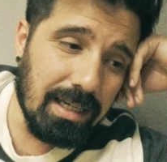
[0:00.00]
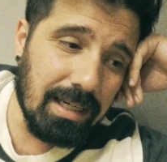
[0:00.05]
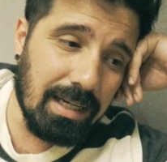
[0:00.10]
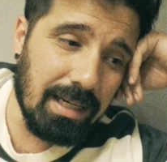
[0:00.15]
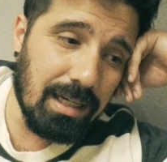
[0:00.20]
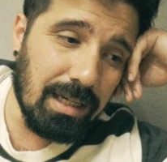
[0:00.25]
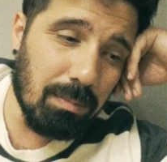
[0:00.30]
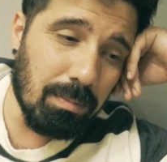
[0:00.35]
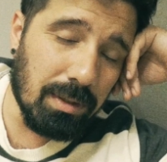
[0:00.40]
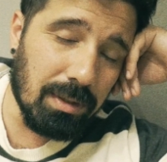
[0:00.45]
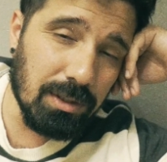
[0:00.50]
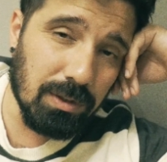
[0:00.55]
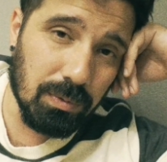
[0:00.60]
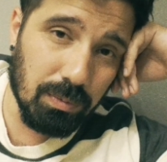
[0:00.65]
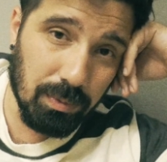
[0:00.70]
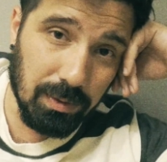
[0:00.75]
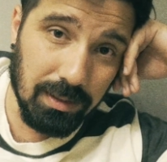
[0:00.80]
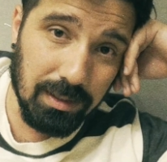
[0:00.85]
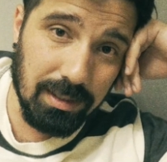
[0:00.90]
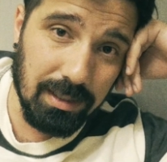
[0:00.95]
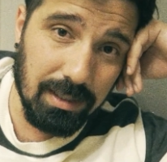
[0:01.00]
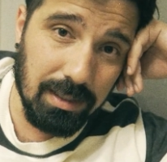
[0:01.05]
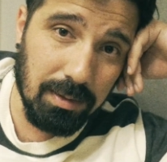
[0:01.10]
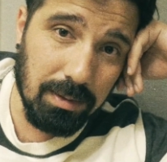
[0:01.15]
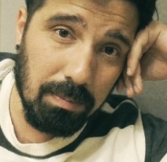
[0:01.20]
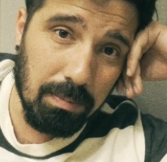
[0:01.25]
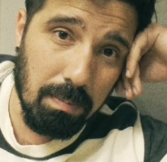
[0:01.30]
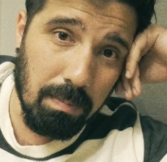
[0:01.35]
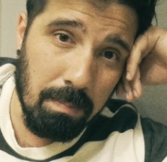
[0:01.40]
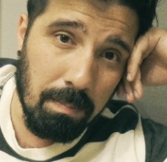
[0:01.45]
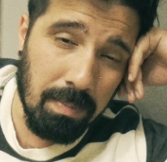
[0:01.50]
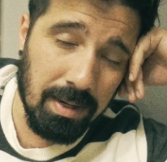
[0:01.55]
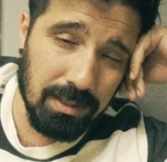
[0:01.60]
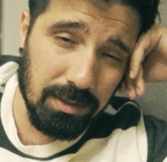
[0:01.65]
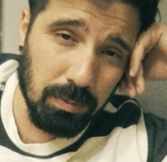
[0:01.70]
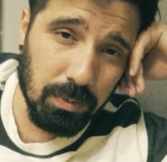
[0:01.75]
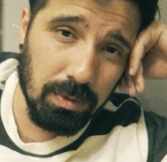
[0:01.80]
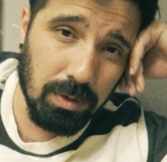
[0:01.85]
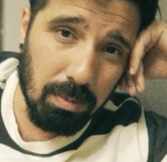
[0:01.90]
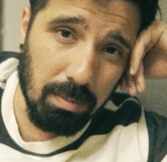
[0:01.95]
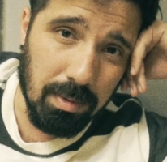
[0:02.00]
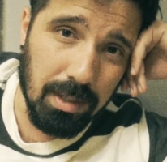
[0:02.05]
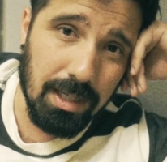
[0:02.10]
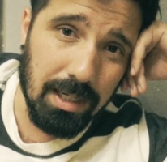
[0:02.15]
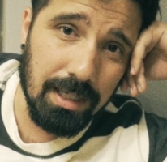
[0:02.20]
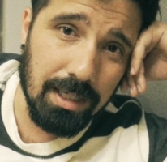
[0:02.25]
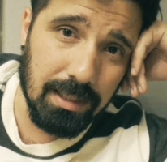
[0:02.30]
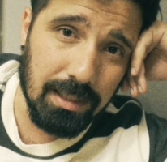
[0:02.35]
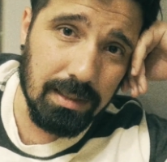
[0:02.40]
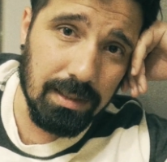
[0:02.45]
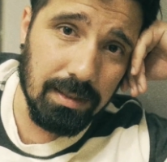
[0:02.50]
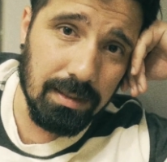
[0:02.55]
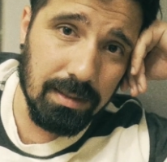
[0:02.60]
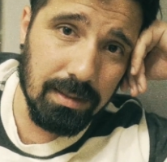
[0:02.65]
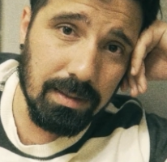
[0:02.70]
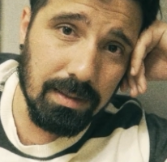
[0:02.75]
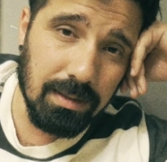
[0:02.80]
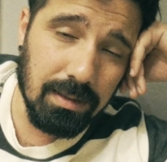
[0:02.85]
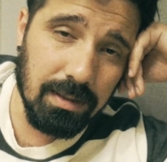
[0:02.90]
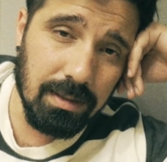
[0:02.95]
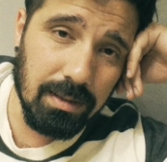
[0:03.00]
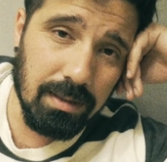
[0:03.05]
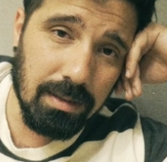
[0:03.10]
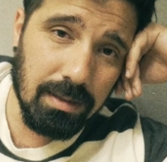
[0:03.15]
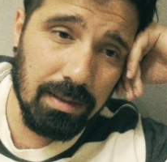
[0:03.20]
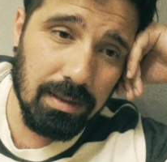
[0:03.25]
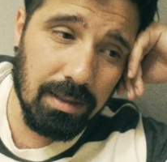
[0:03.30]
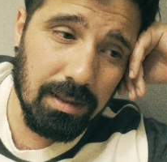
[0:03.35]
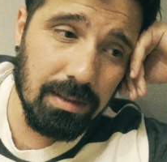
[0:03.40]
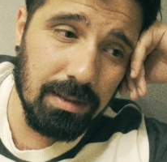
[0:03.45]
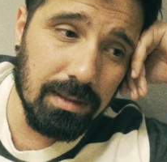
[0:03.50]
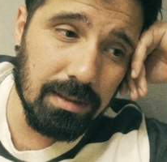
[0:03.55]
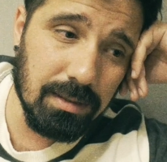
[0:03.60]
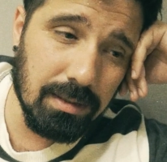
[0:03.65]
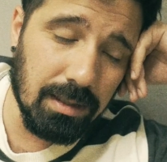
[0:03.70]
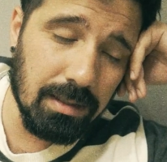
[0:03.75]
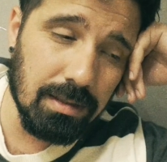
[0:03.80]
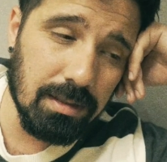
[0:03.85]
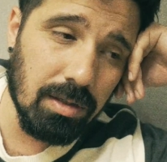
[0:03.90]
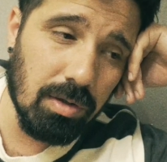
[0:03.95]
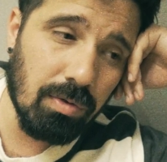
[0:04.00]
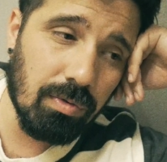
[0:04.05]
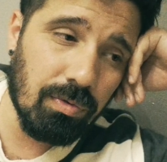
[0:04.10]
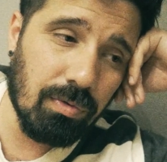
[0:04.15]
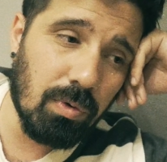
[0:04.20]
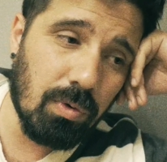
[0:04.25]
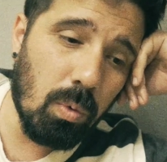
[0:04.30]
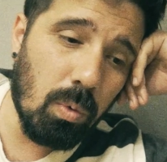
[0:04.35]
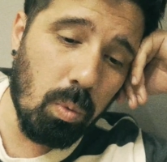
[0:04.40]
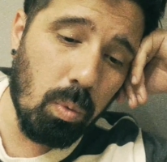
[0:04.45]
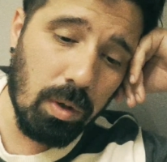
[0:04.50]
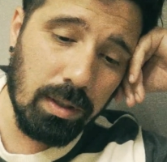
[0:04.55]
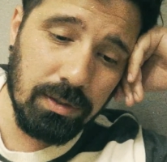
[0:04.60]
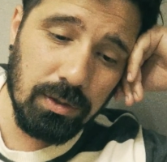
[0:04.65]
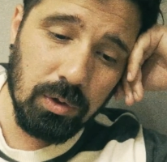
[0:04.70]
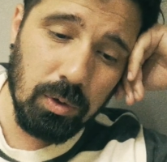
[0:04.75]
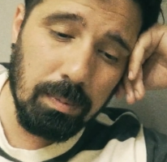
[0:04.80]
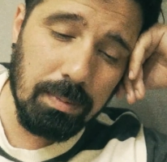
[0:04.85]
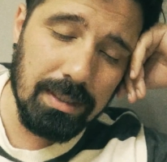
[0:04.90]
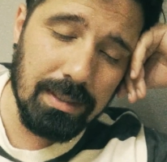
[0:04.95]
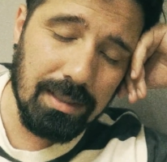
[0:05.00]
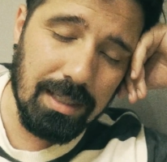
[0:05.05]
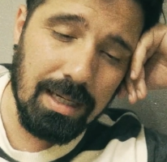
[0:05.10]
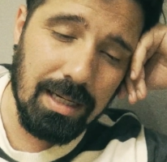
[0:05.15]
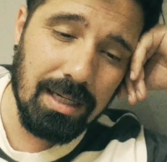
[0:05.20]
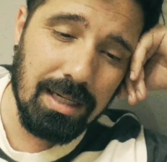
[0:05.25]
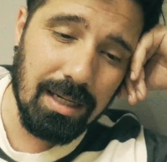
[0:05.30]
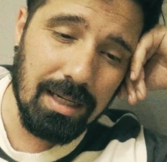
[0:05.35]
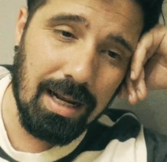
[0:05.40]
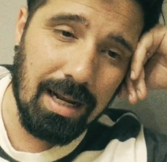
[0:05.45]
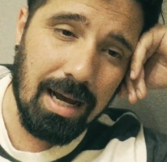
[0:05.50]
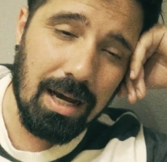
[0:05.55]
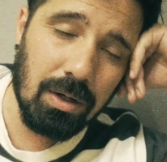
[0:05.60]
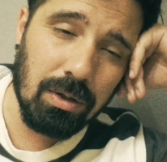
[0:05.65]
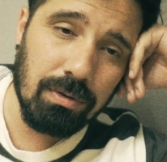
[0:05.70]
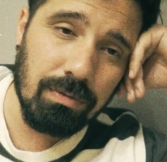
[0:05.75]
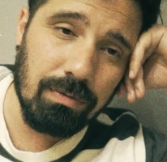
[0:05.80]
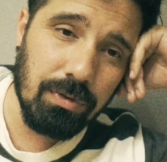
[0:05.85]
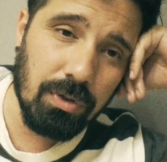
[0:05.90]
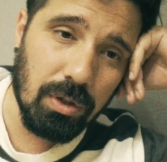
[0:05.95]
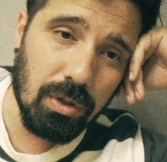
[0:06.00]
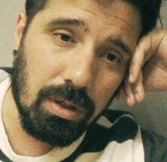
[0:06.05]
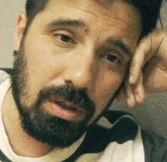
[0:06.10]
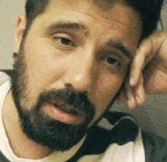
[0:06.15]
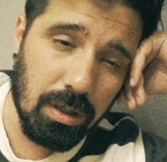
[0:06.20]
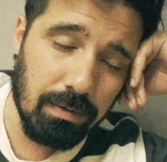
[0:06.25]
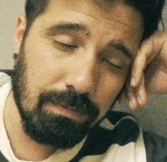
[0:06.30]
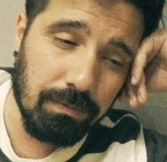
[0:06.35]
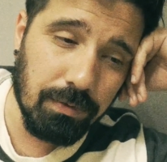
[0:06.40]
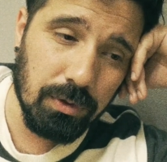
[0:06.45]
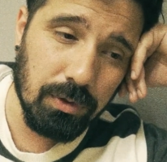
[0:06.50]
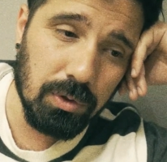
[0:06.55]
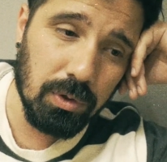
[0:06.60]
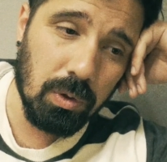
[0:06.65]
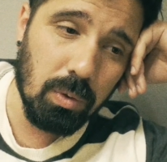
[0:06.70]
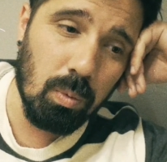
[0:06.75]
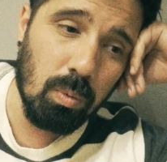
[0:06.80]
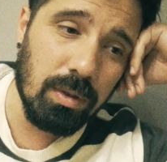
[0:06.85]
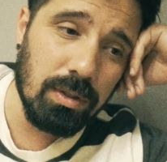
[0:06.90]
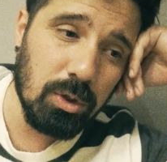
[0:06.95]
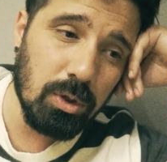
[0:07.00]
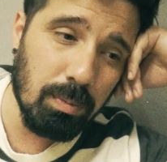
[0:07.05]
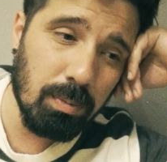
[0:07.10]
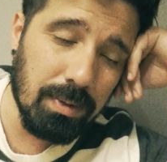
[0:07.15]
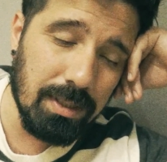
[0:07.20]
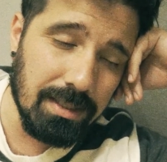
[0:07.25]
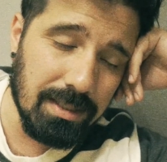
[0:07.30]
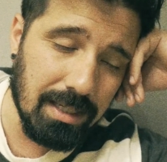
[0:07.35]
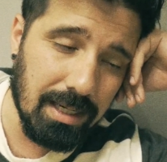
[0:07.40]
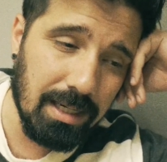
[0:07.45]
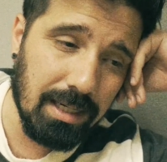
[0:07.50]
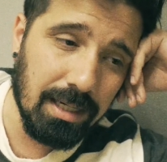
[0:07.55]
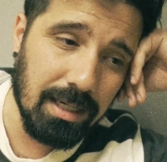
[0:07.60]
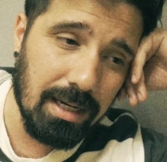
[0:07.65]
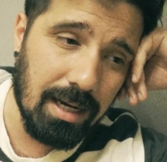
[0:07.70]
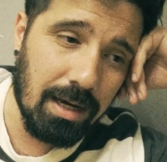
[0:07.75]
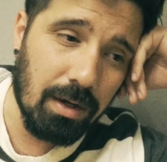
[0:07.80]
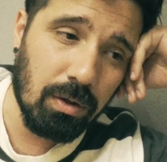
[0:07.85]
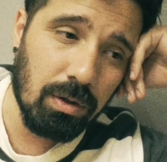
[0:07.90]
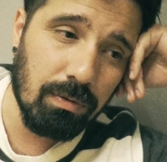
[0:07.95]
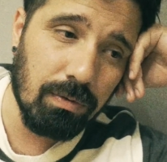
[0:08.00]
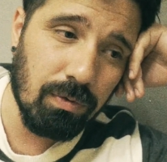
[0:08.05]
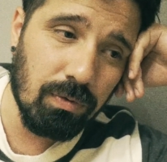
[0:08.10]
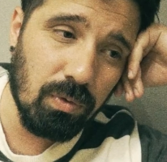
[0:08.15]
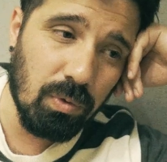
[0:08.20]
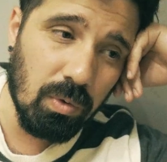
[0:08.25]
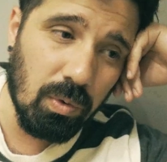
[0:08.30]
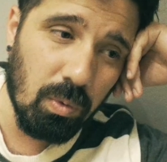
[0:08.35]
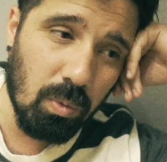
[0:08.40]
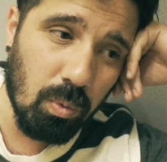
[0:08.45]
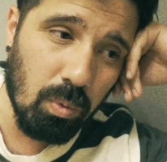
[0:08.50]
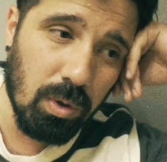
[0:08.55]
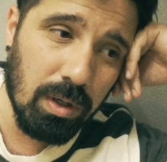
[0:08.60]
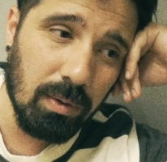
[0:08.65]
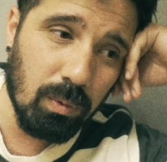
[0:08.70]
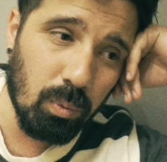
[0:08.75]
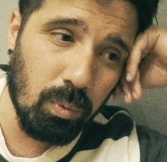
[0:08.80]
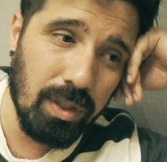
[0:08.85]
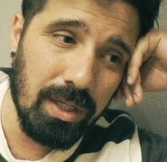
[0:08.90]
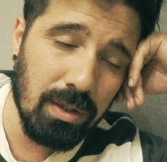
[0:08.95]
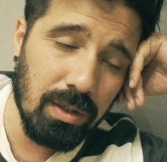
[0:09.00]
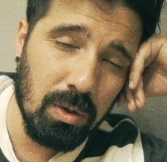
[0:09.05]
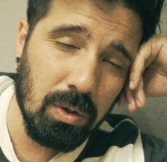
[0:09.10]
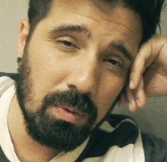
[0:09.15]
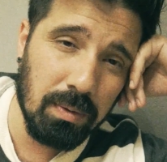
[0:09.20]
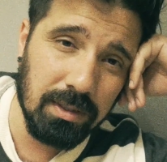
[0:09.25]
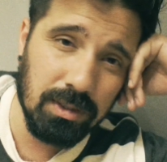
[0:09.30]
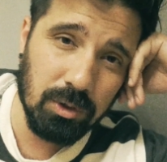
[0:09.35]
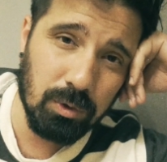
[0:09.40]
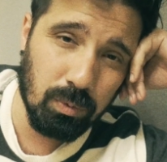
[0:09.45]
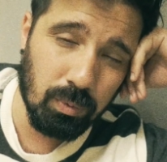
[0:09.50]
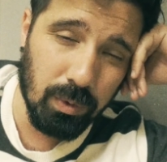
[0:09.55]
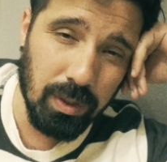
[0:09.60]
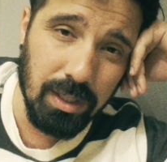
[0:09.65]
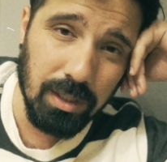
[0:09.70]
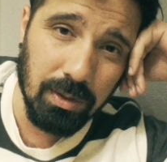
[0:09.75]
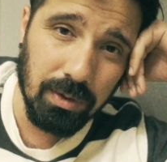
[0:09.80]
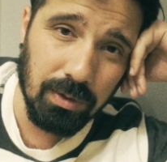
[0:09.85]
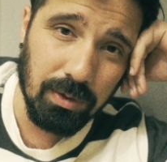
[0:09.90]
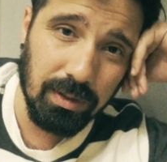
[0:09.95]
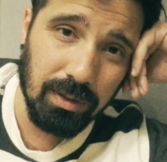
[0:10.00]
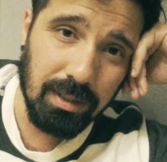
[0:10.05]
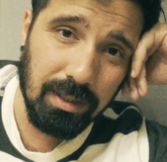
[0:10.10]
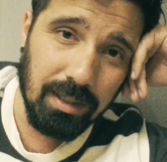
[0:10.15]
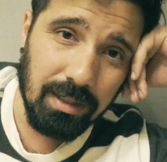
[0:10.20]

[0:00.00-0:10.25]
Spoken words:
and it must really mess with your mind, in the sense of once you've been taken out of your comfort zone, once you've been taken out of what we know as real,